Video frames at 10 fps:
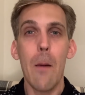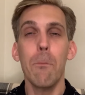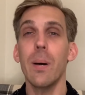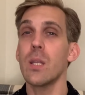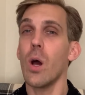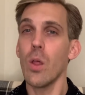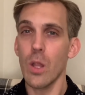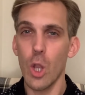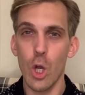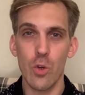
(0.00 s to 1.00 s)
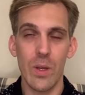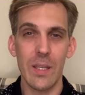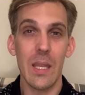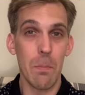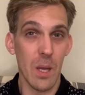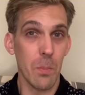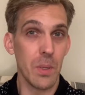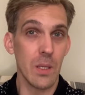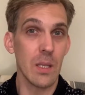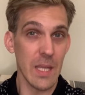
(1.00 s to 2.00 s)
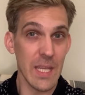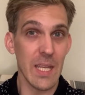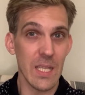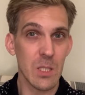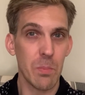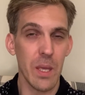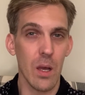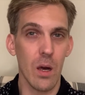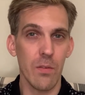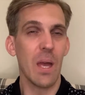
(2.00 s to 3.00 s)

But on the long run, in my opinion, it does pay off.